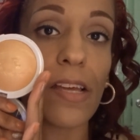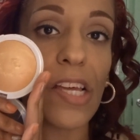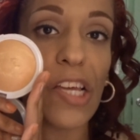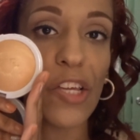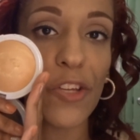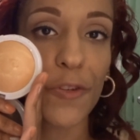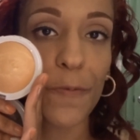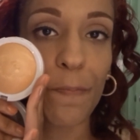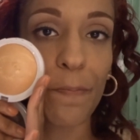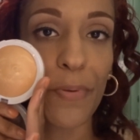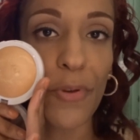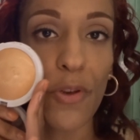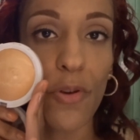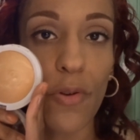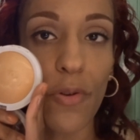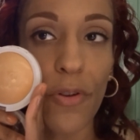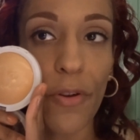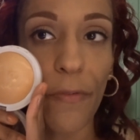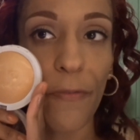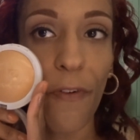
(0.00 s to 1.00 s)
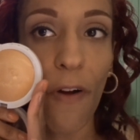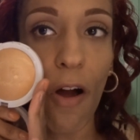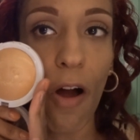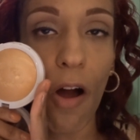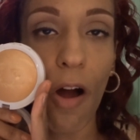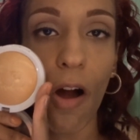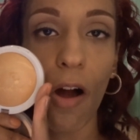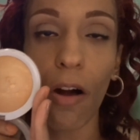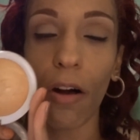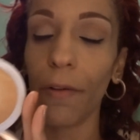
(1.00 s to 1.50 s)
is
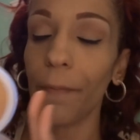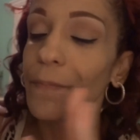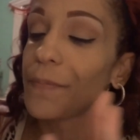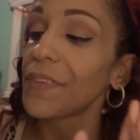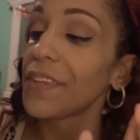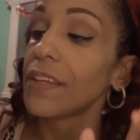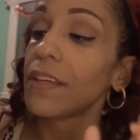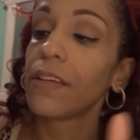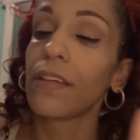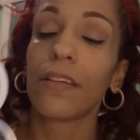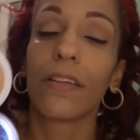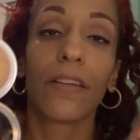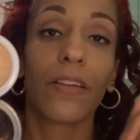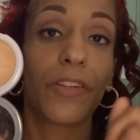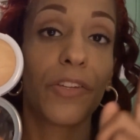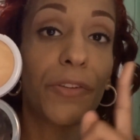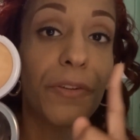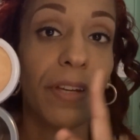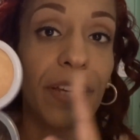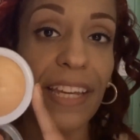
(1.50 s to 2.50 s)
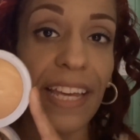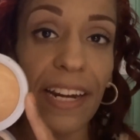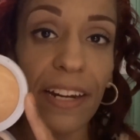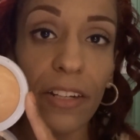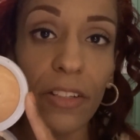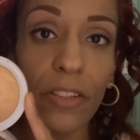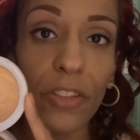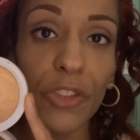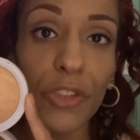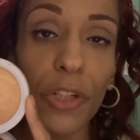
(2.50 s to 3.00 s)
beautiful. You can get it
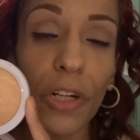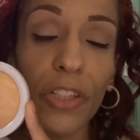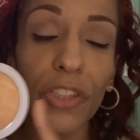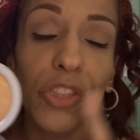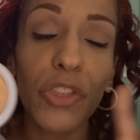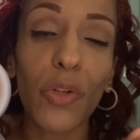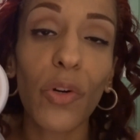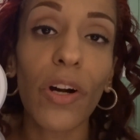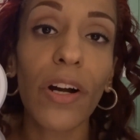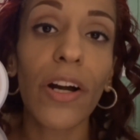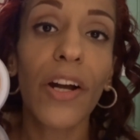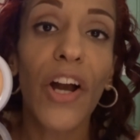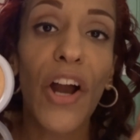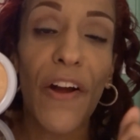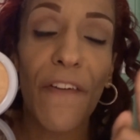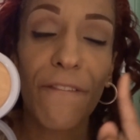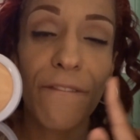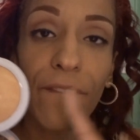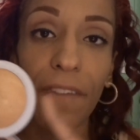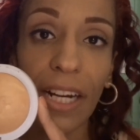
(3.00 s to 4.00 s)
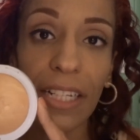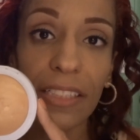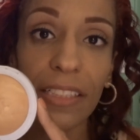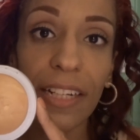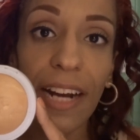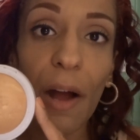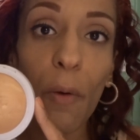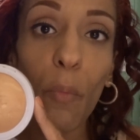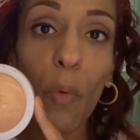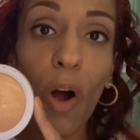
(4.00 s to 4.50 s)
in the drugstore, find
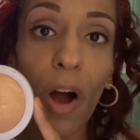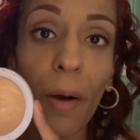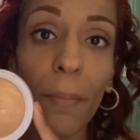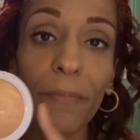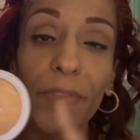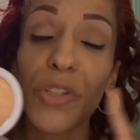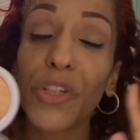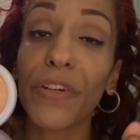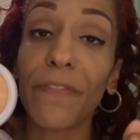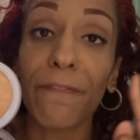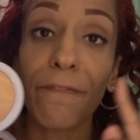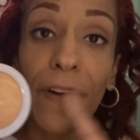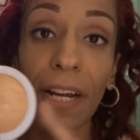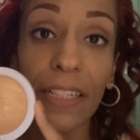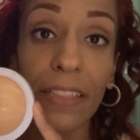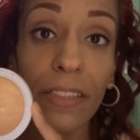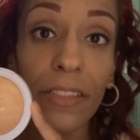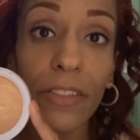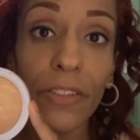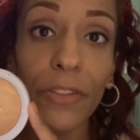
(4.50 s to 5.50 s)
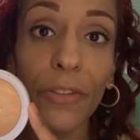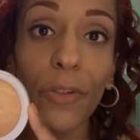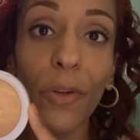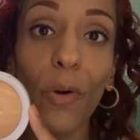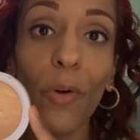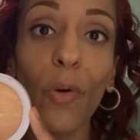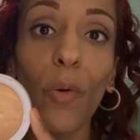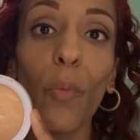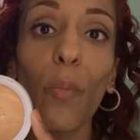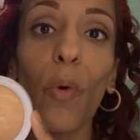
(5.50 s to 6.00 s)
it at Walmart, you can find it in your
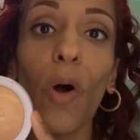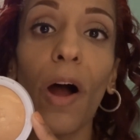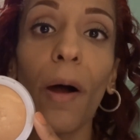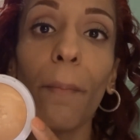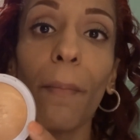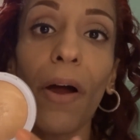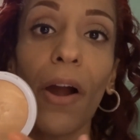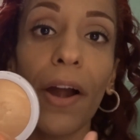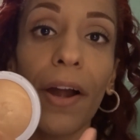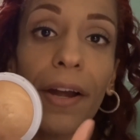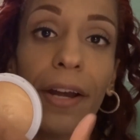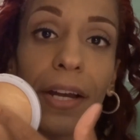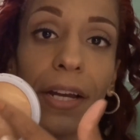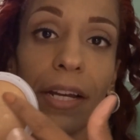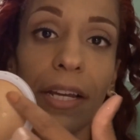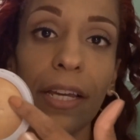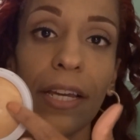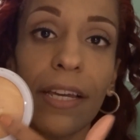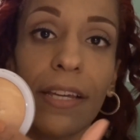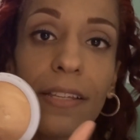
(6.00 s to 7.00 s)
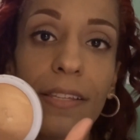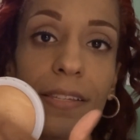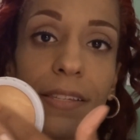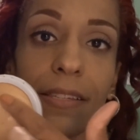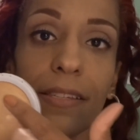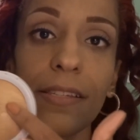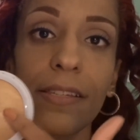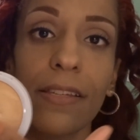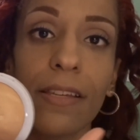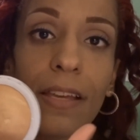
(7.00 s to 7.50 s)
local Walmart.
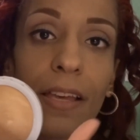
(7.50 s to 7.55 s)
It's